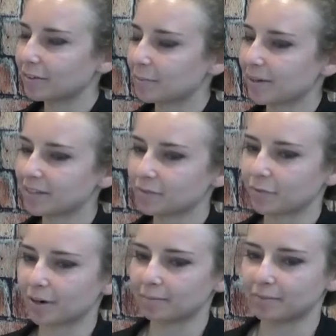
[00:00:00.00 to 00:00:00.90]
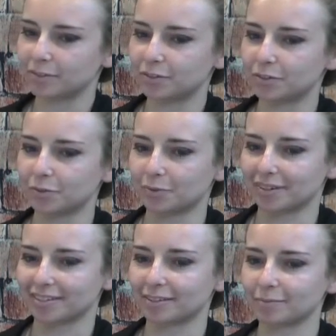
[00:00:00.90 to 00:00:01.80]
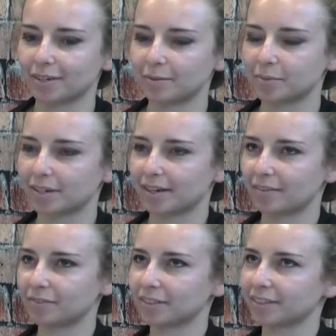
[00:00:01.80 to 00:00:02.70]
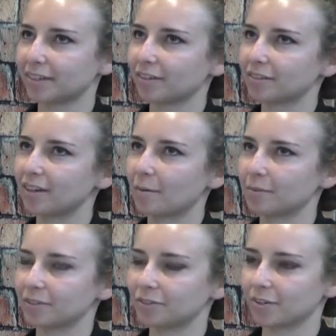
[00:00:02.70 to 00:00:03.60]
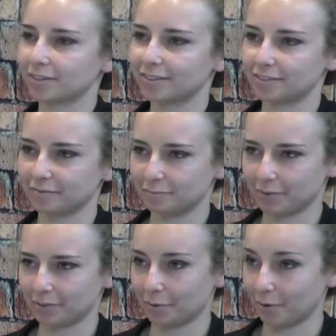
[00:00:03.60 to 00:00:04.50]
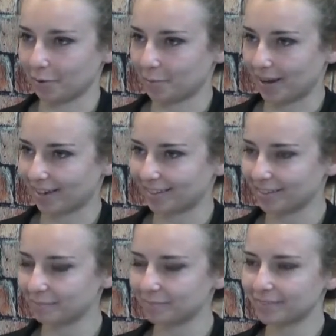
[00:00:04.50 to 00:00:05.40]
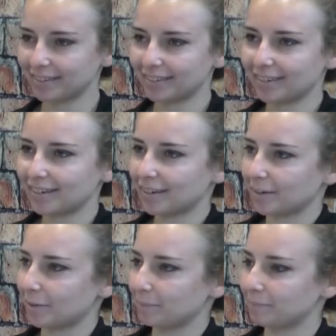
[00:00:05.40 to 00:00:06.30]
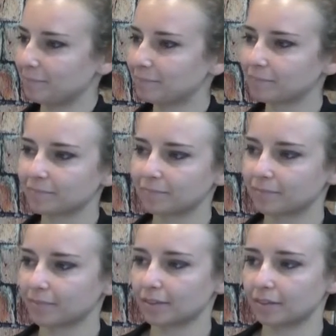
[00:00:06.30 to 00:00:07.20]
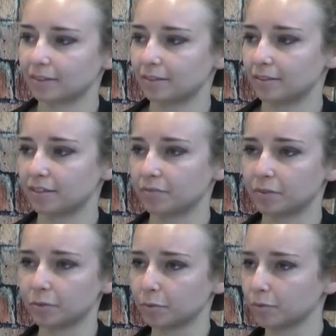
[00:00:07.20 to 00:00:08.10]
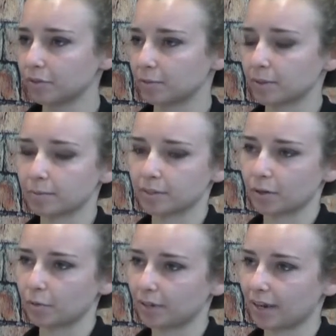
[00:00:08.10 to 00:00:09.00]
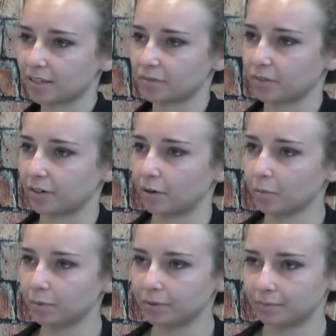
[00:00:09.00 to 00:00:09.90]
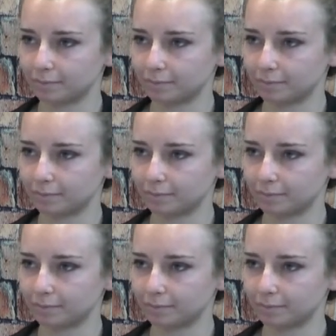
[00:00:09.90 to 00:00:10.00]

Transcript: Well, it depends what I'm doing. Sometimes I have to get on top of the trucks to put the oil back in them. Different tools. Sometimes I go and ask for help.